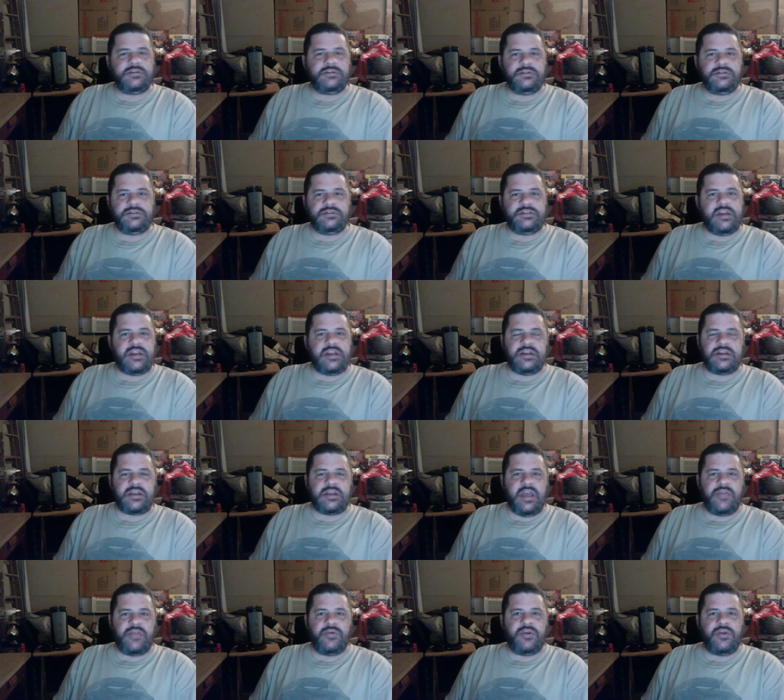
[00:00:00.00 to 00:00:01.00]
sitting
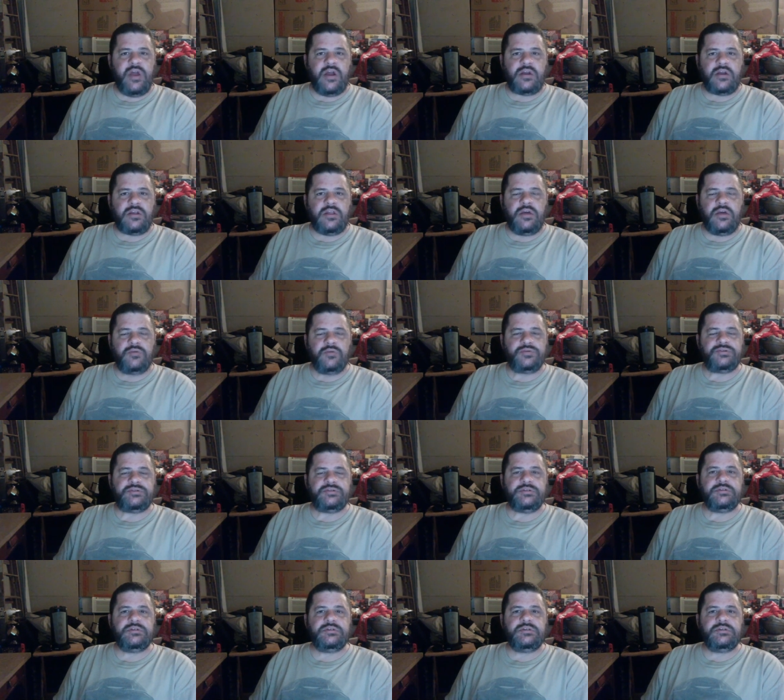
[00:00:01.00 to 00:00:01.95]
together, not close.